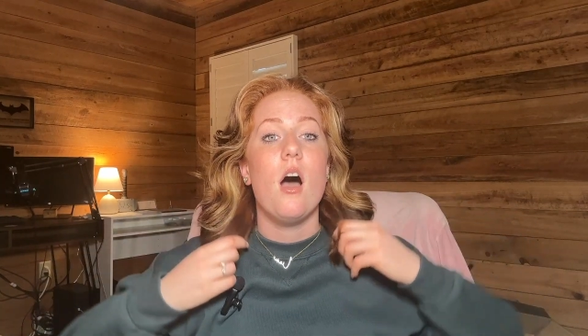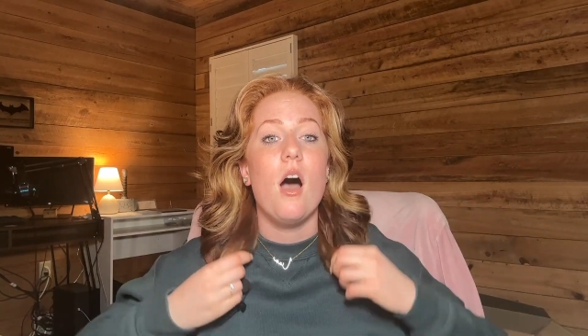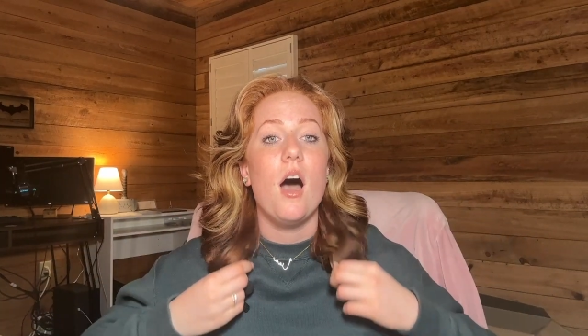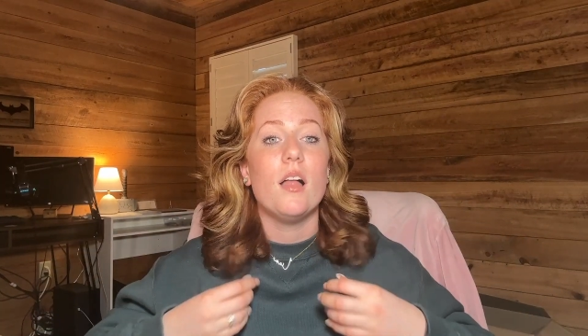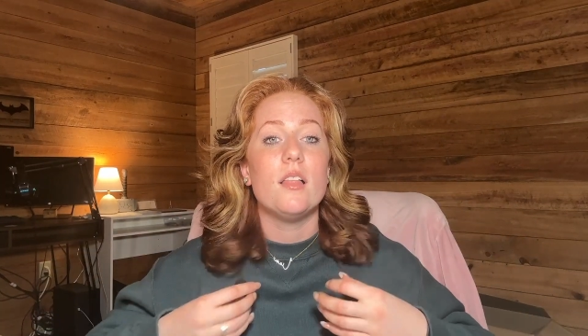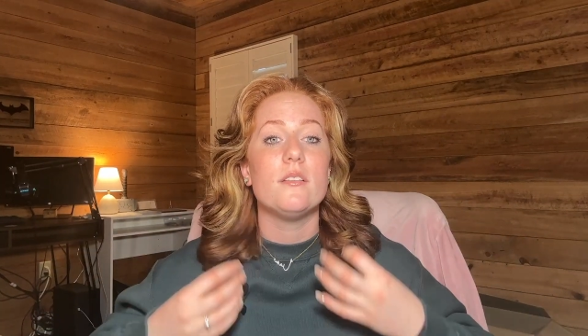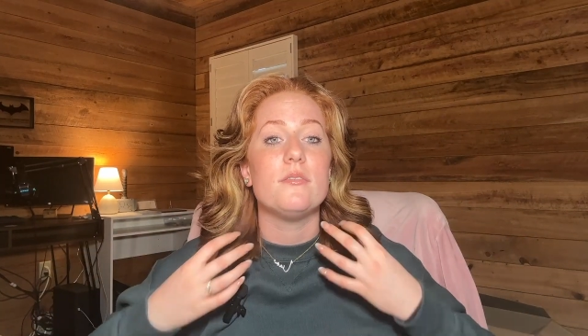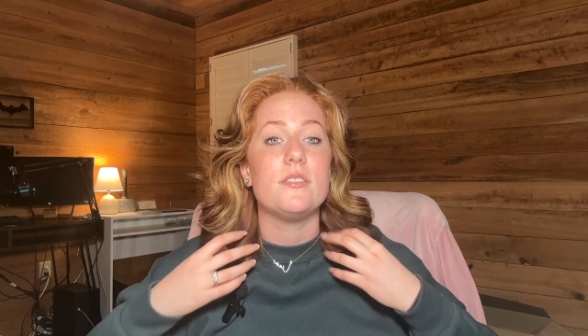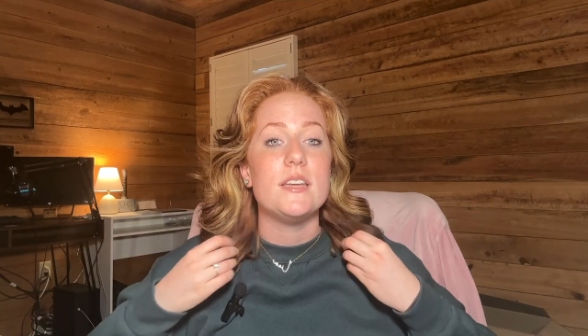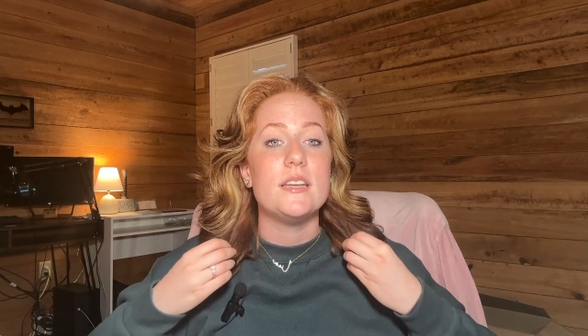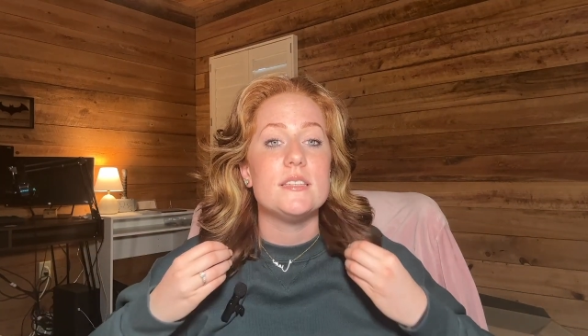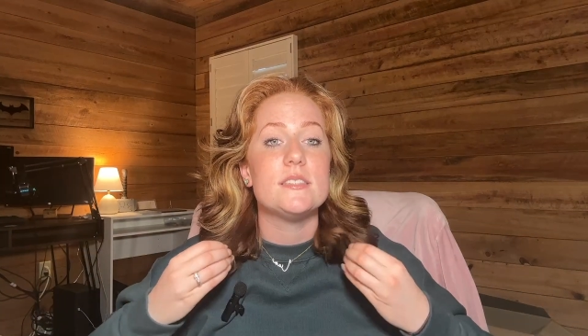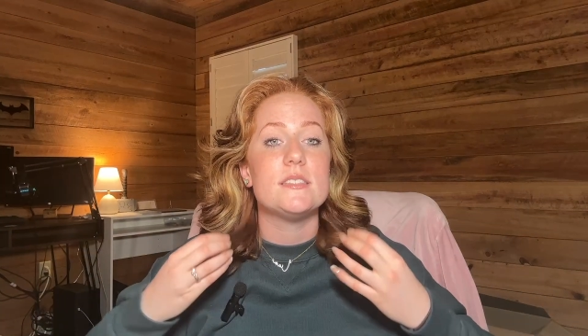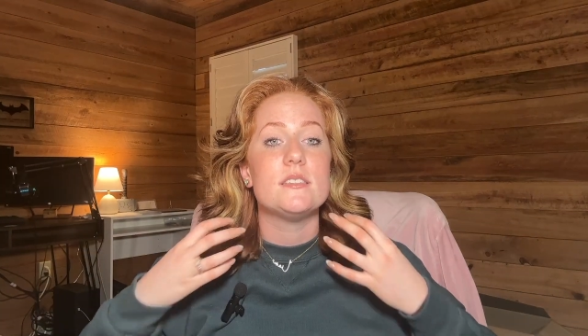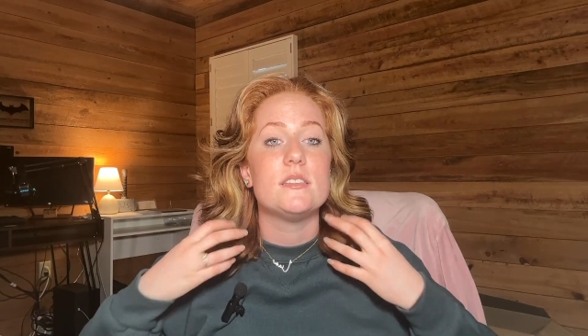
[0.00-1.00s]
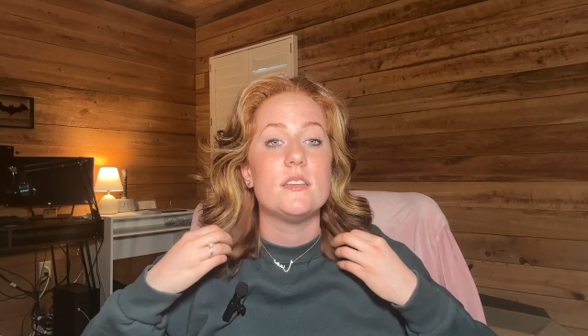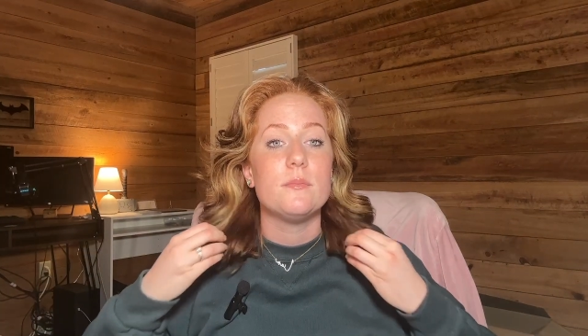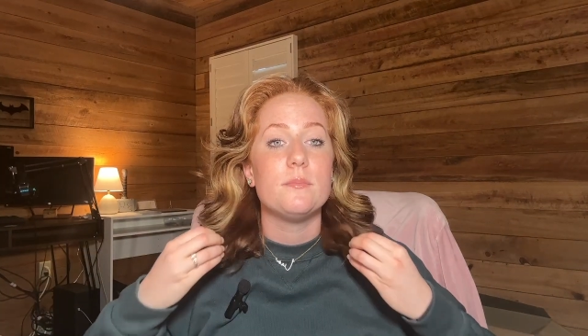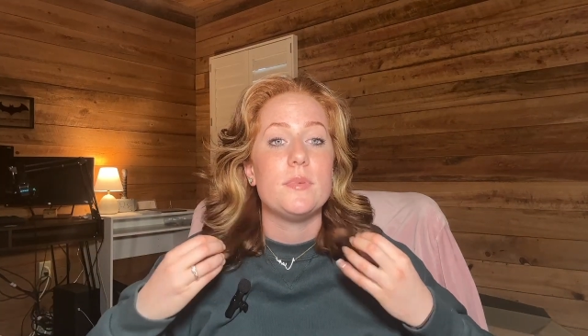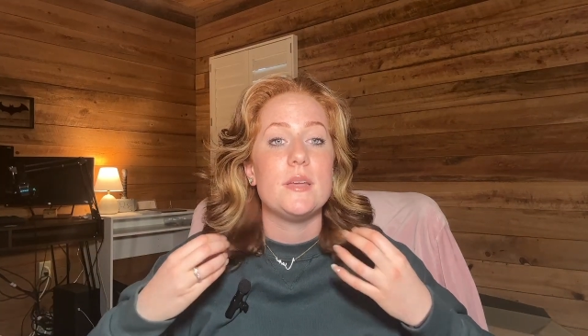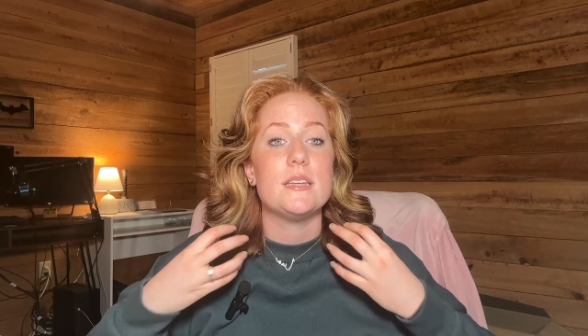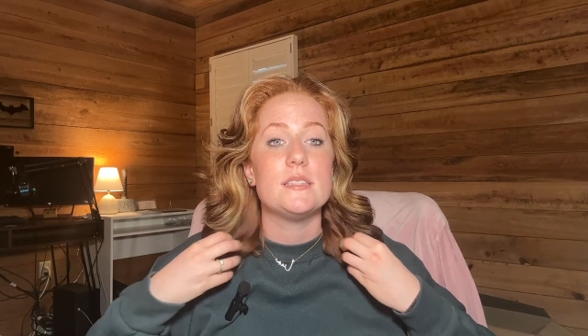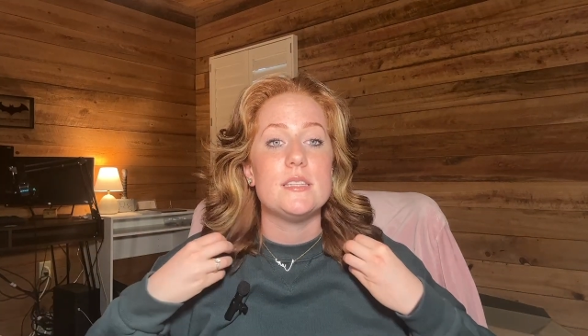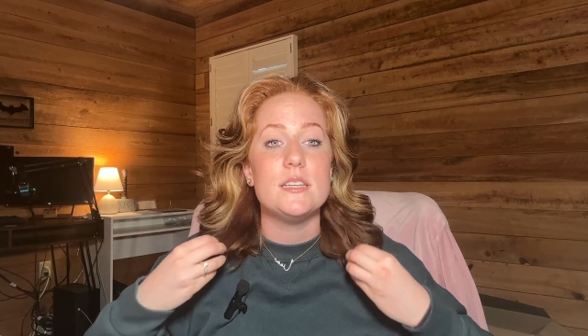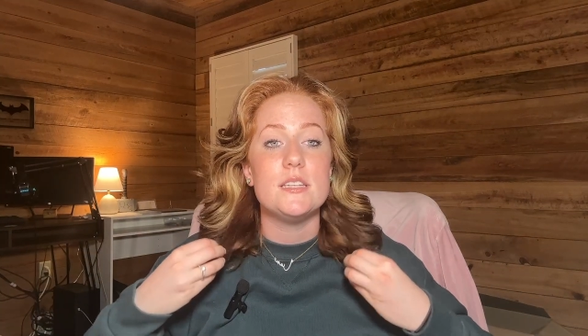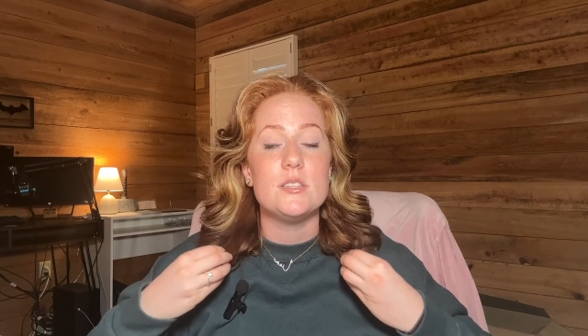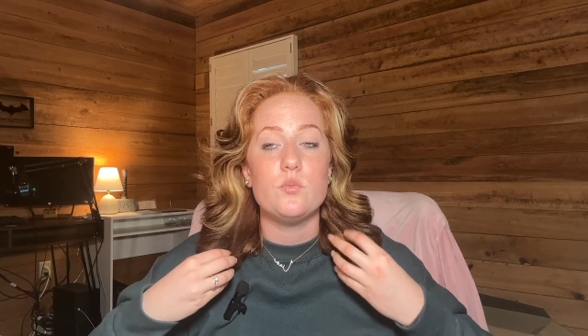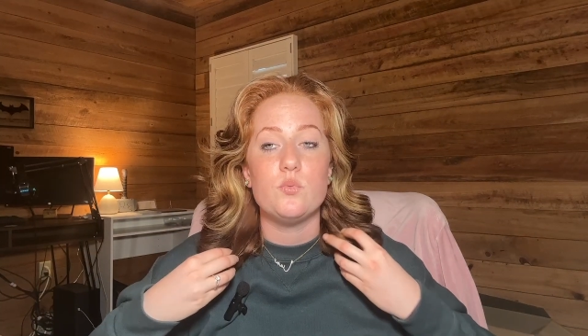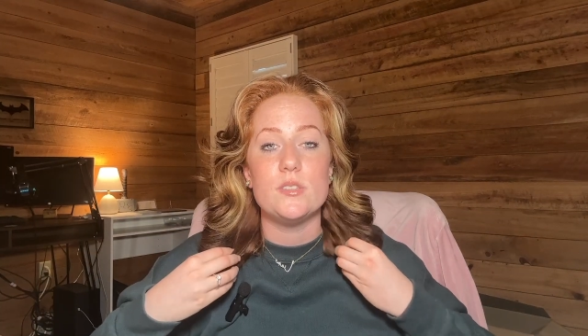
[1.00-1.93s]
all of these pieces